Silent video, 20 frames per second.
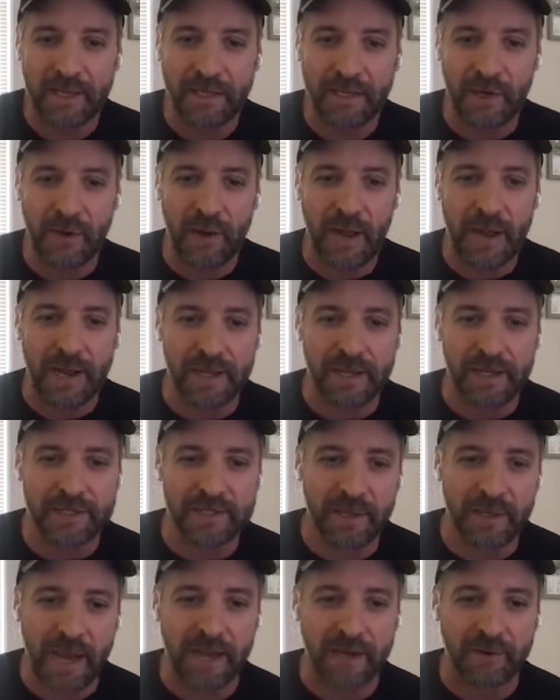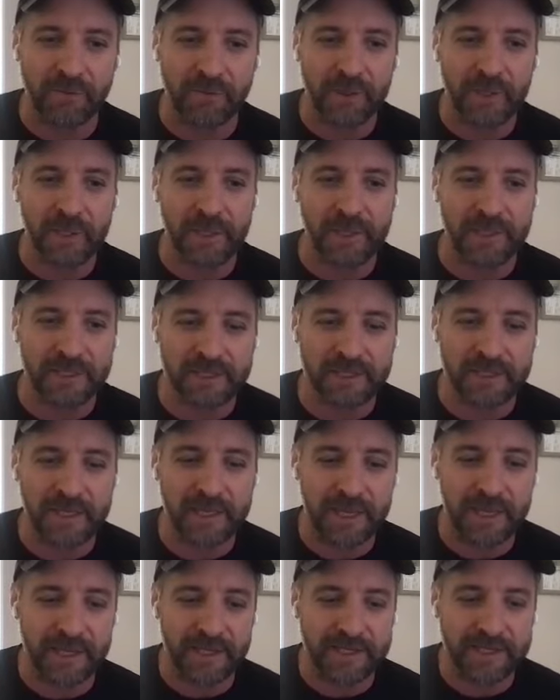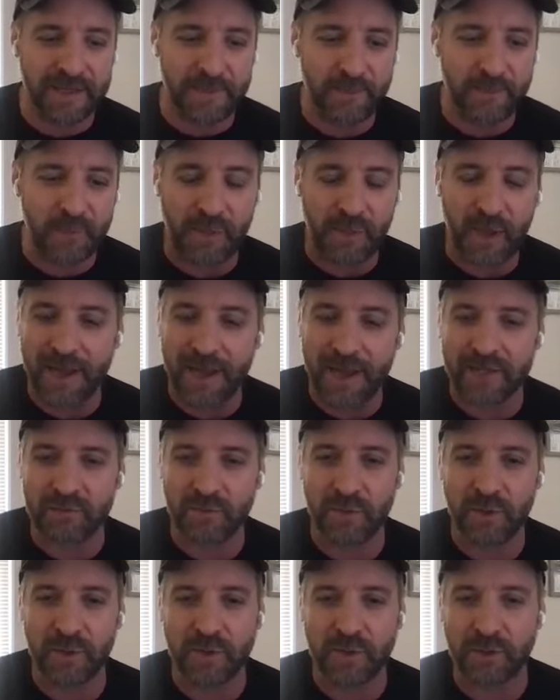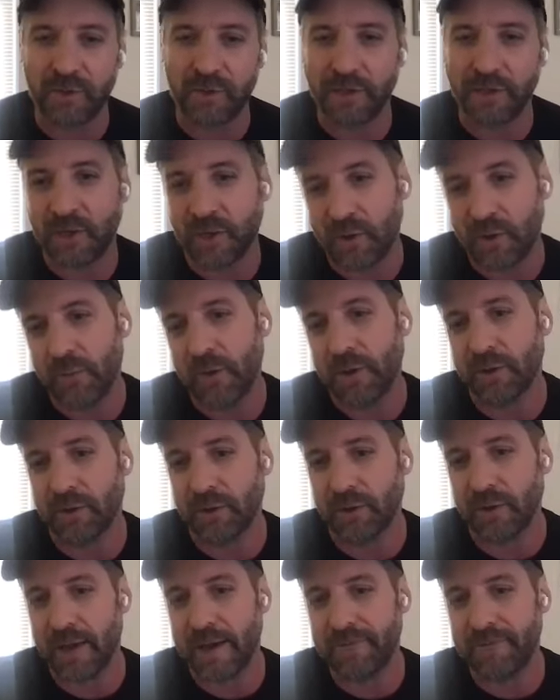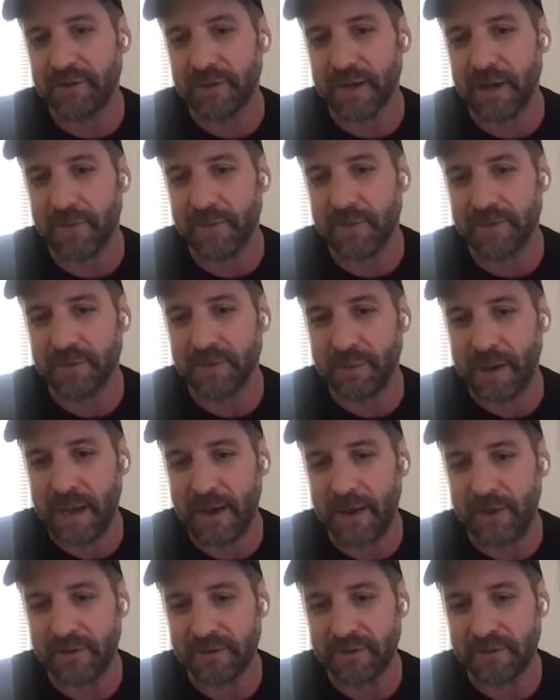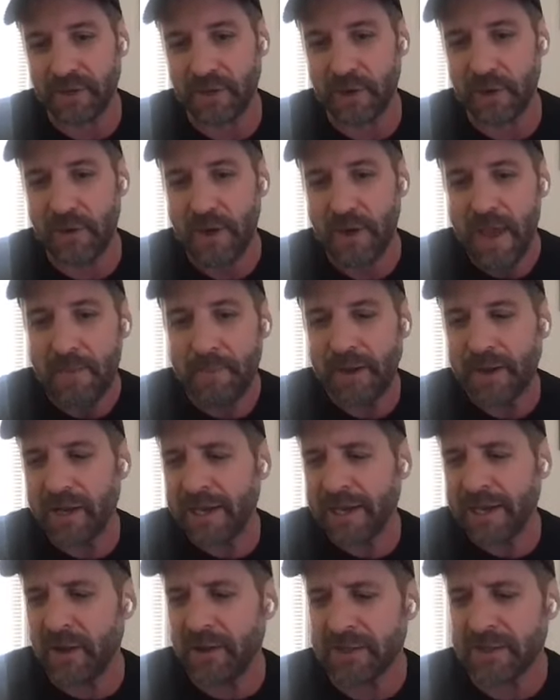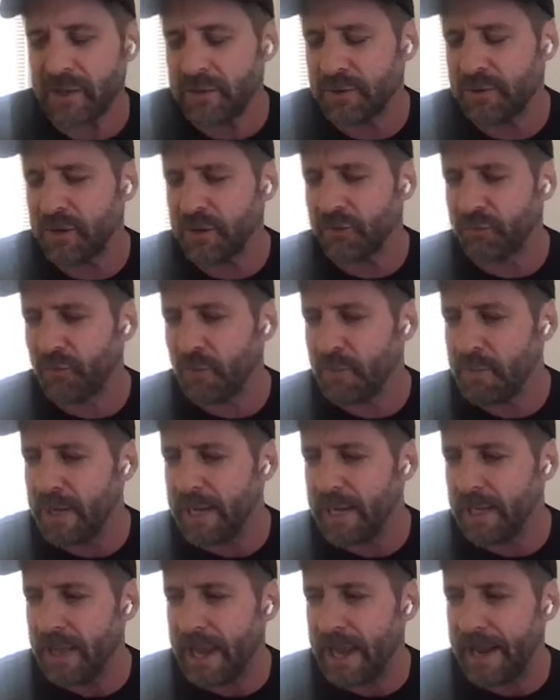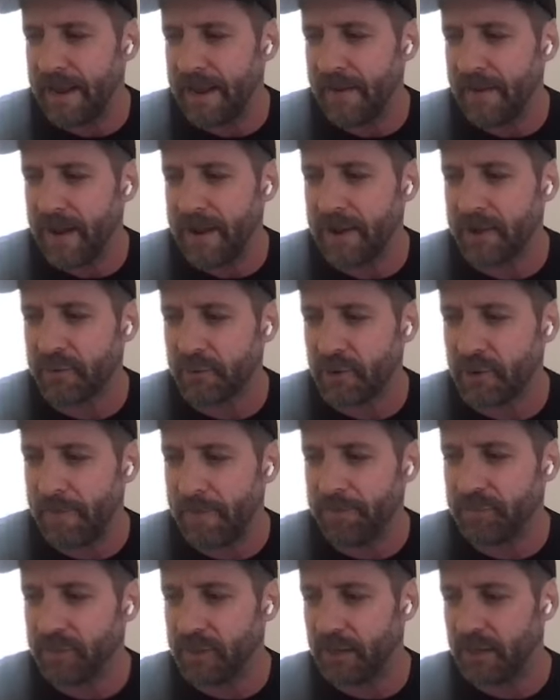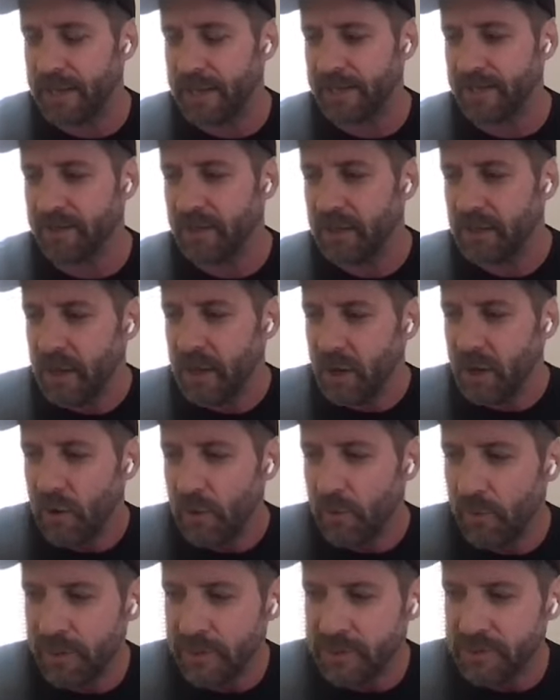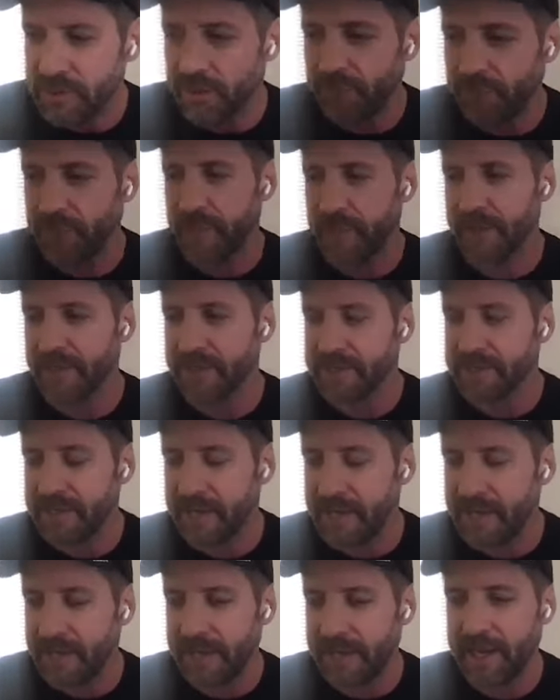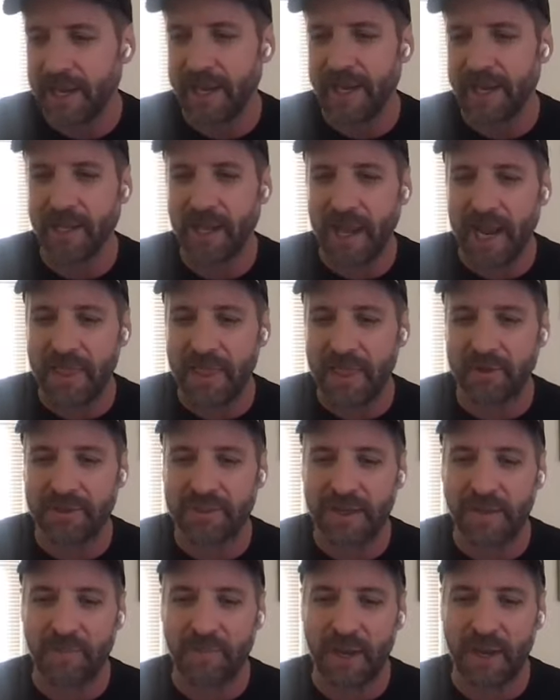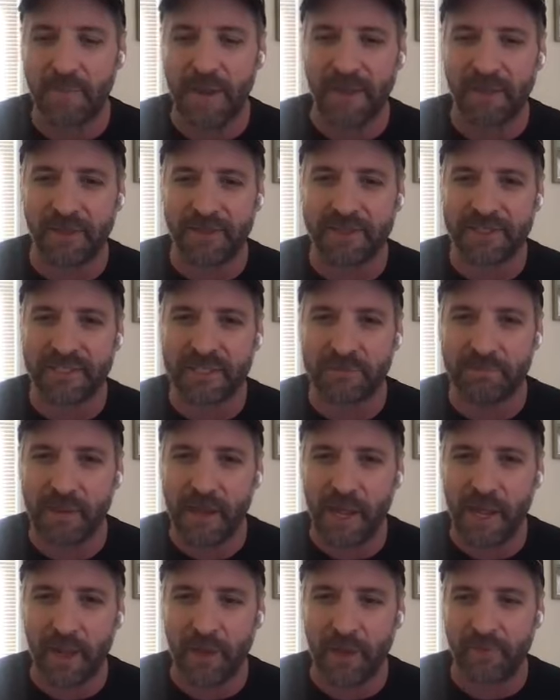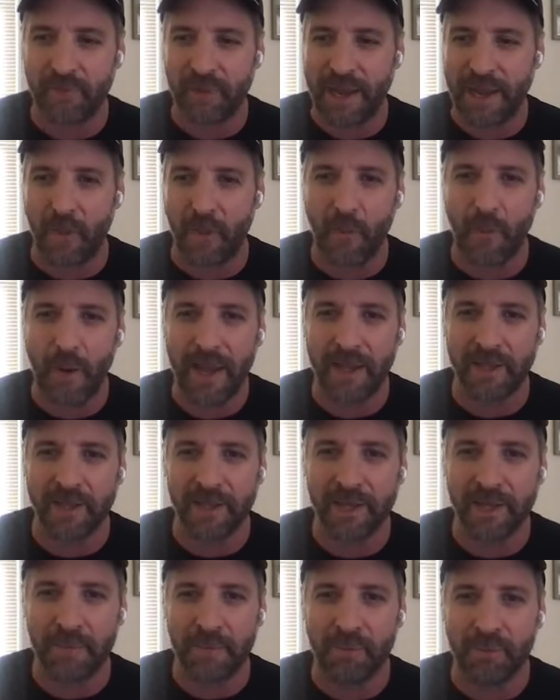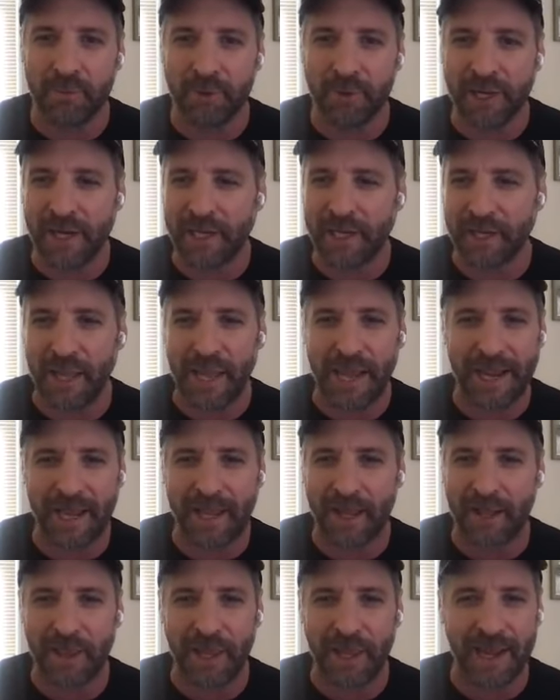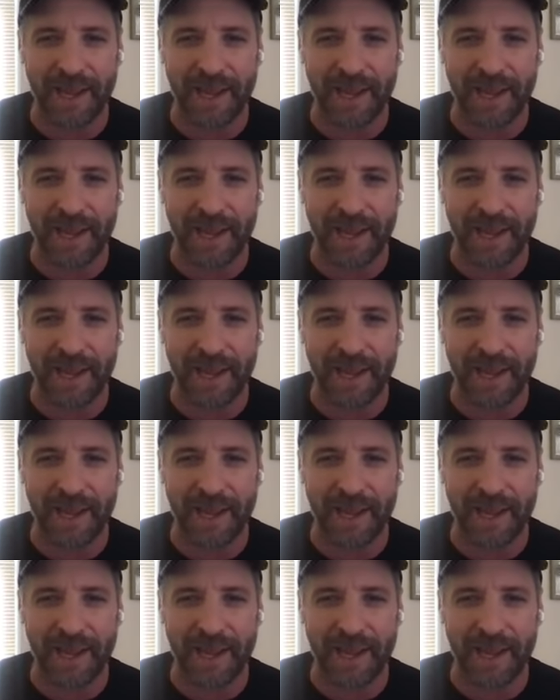I could really see and sympathize with what their lifestyle was about. So, but and also just for me, like I grew up like windsurfing and sailing, and there's something about the smell of like wet neoprene, like